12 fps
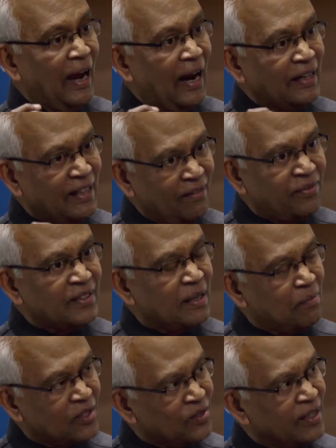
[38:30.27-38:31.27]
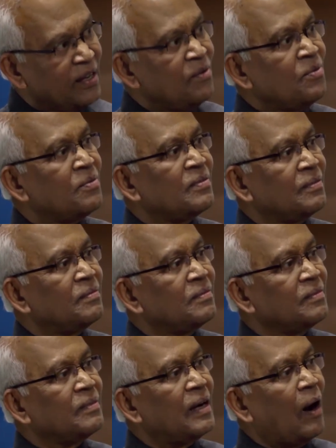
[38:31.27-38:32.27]
And therefore, they must give
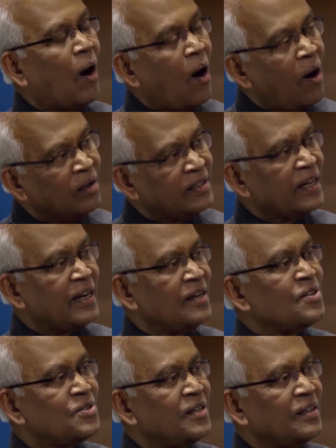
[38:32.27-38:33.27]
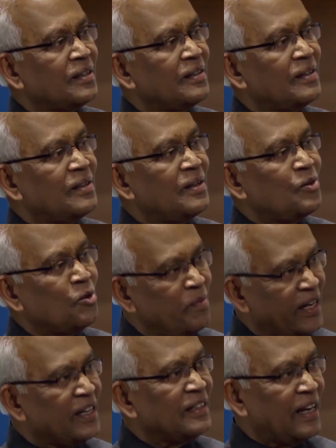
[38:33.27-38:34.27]
all their energy to
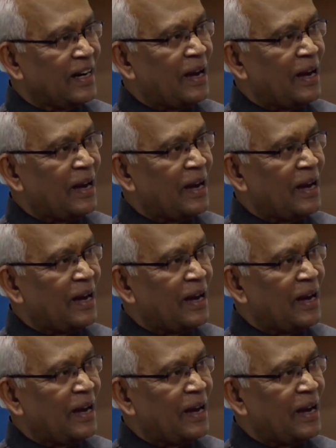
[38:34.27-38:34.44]
making that